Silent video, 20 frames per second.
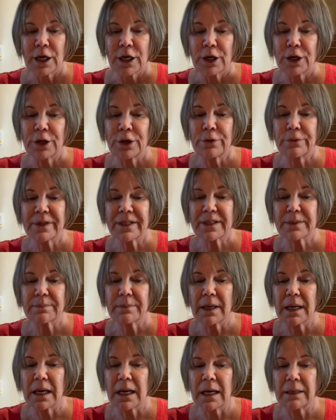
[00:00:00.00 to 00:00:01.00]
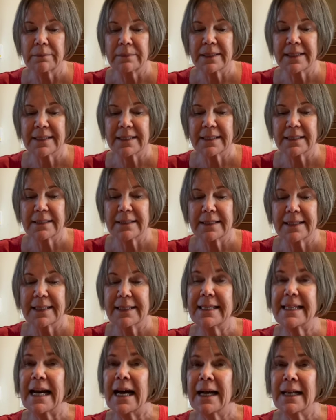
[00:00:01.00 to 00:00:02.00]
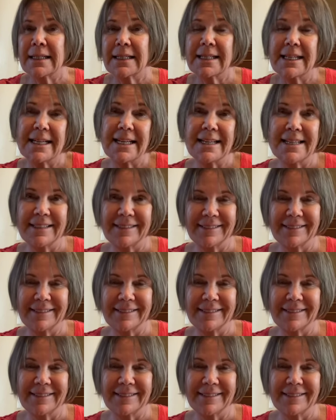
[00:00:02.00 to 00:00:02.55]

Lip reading: Who is Mahatma Gandhi?